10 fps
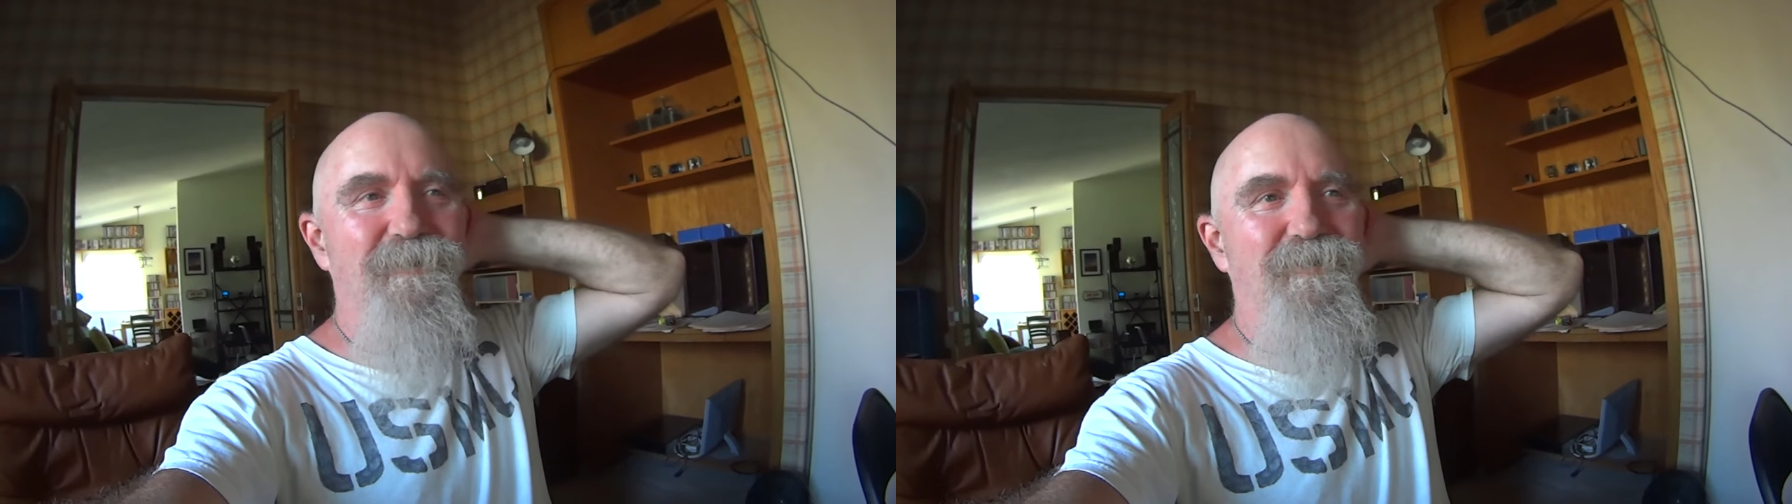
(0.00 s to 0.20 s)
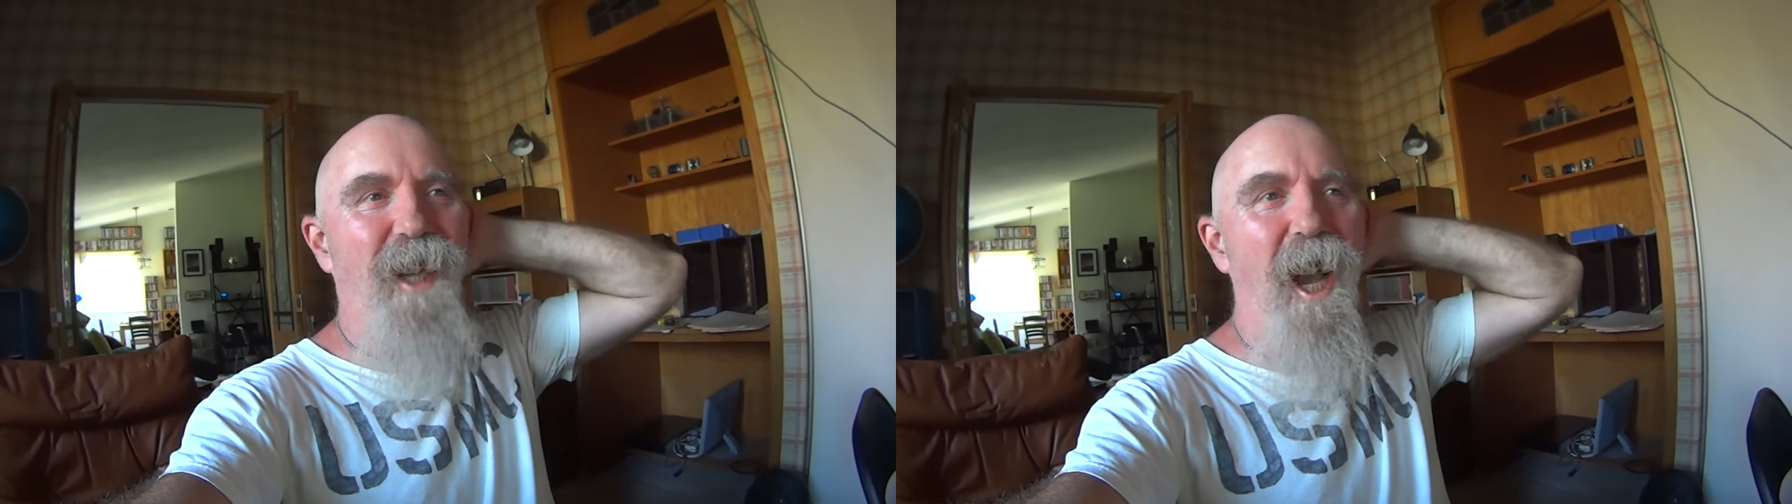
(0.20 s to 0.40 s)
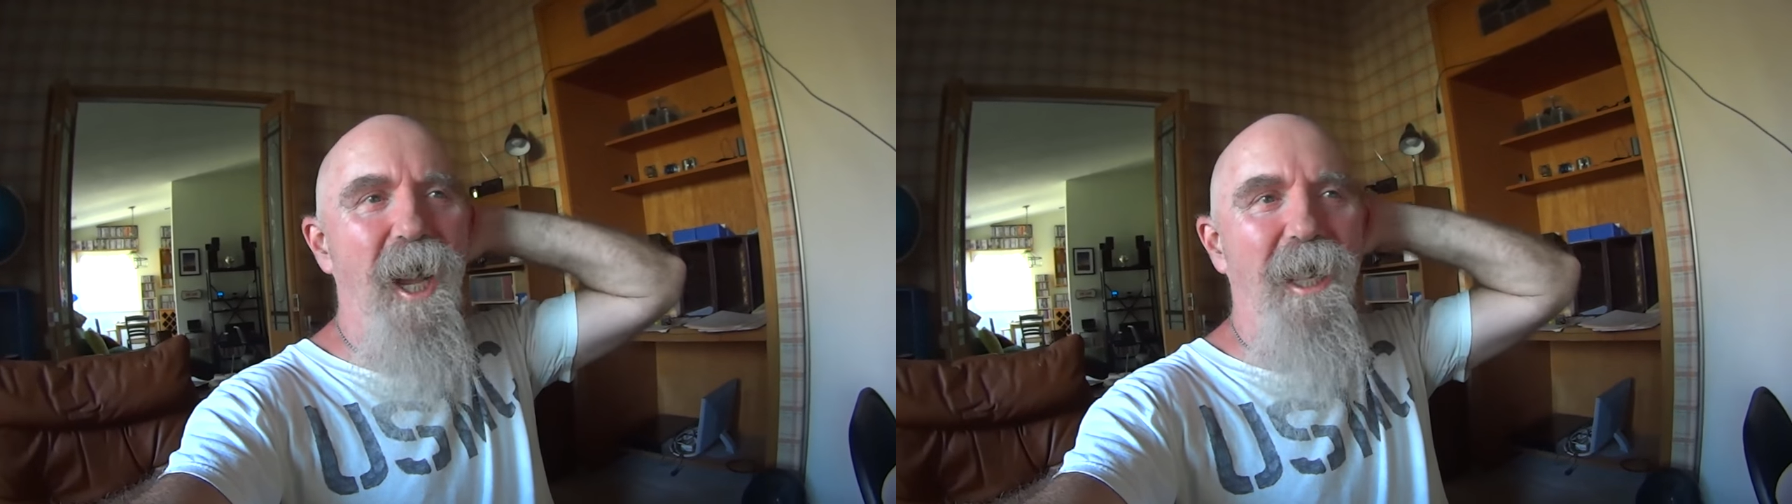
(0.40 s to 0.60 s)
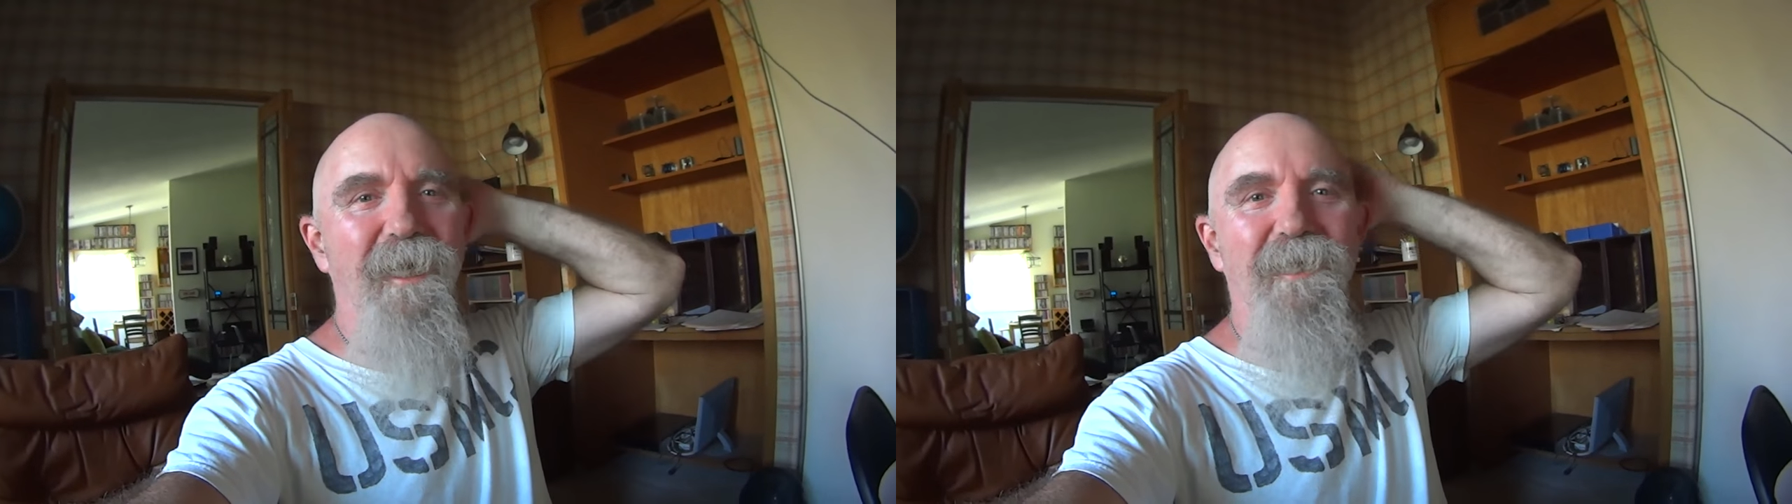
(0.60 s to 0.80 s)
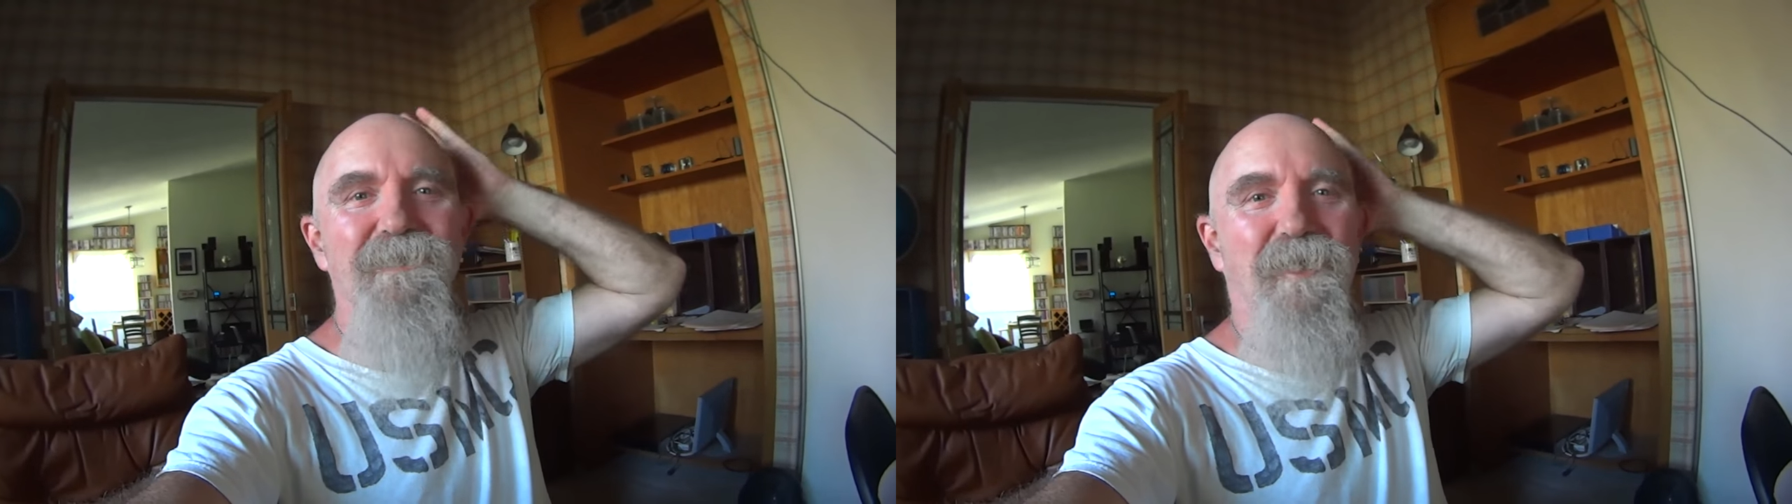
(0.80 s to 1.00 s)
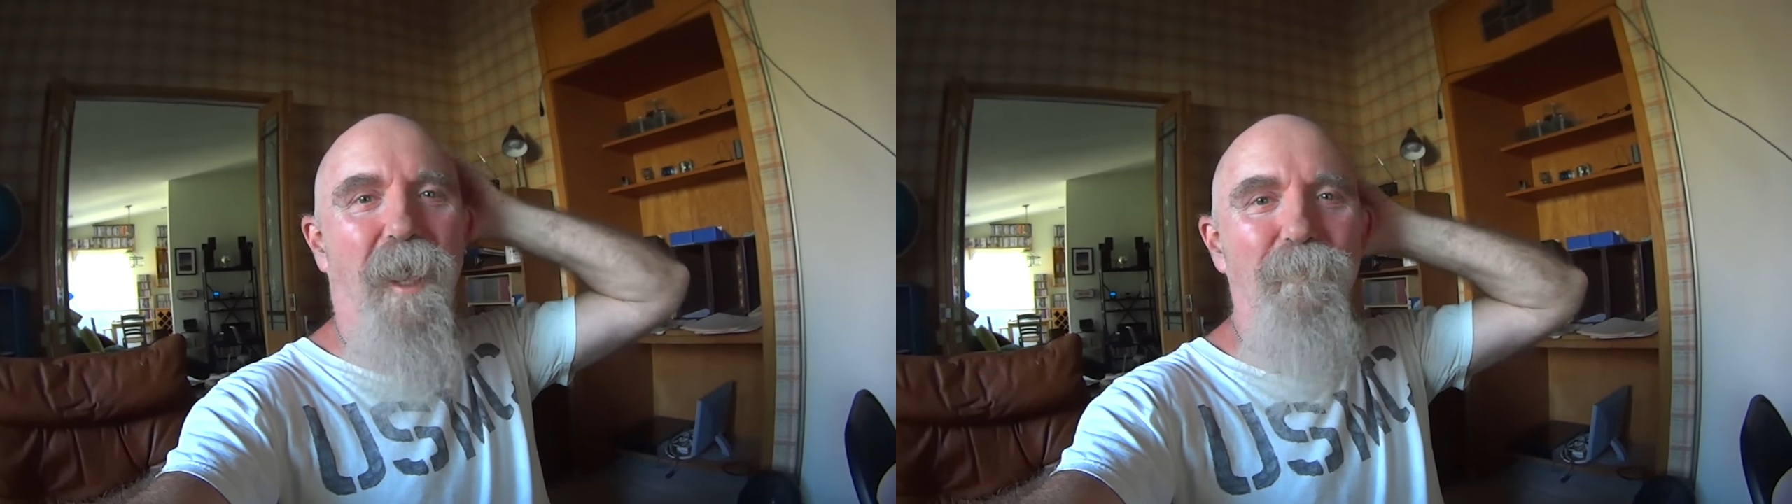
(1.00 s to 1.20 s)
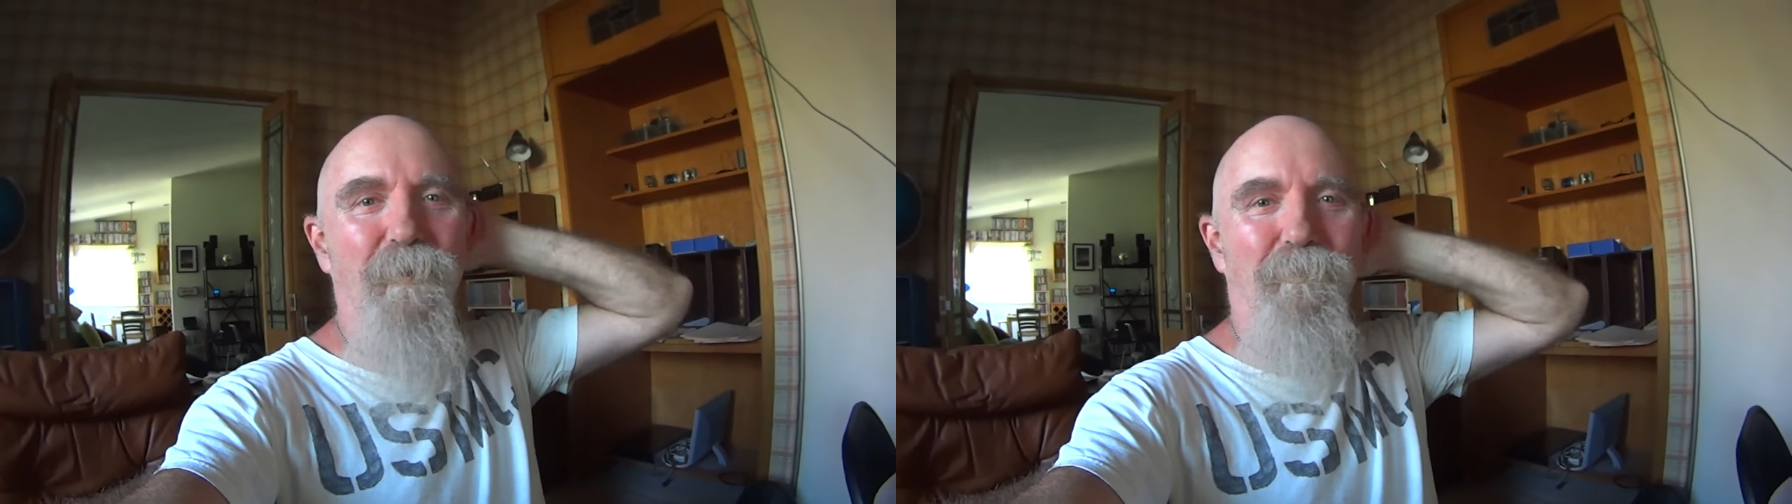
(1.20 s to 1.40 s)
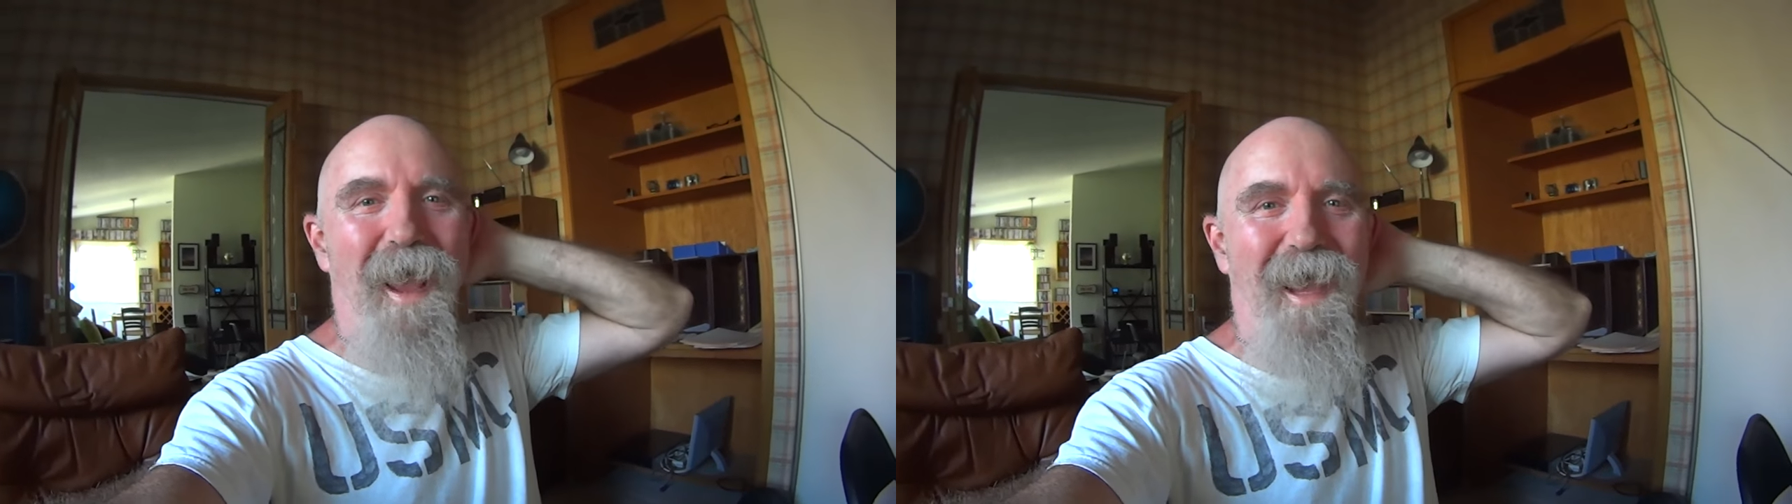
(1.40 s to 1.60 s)
Don is
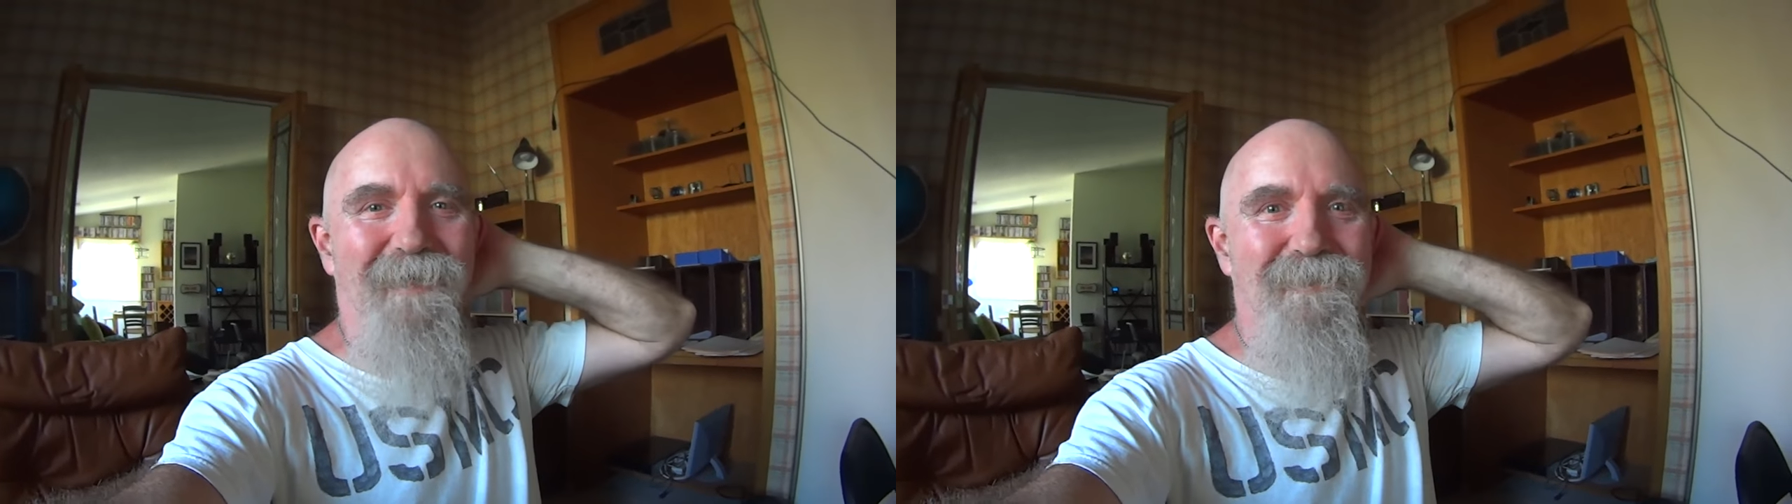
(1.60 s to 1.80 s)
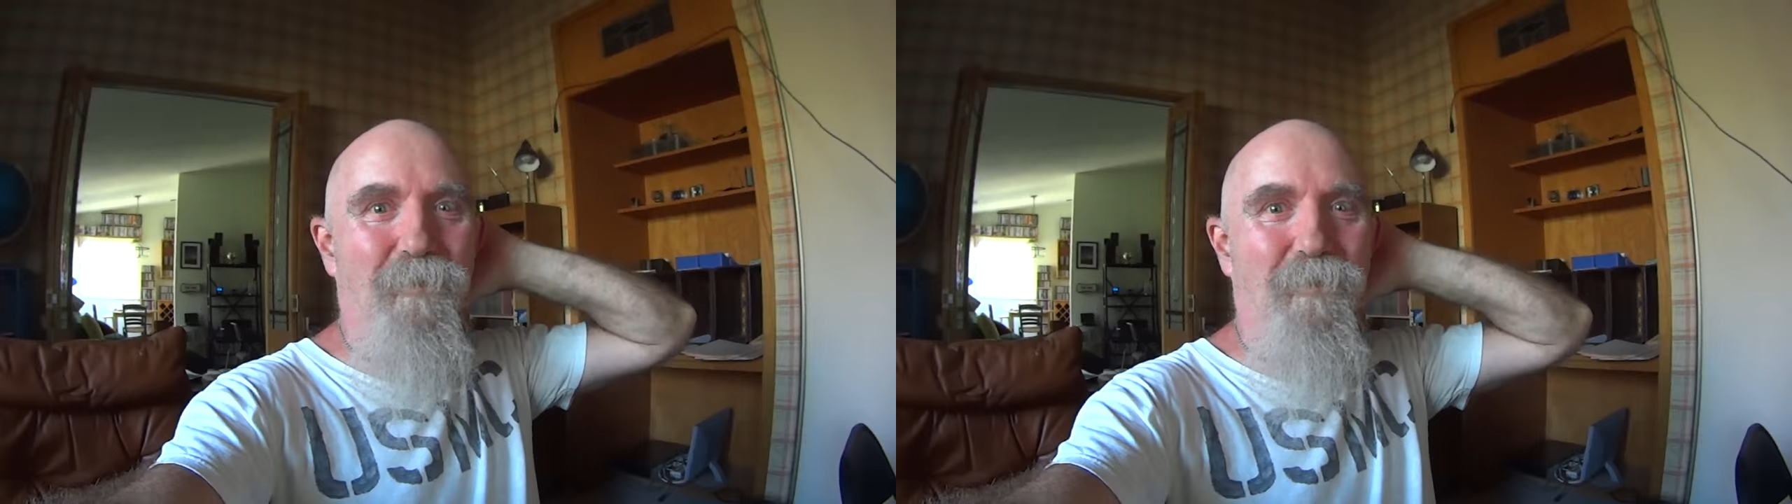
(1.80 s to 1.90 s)
coming back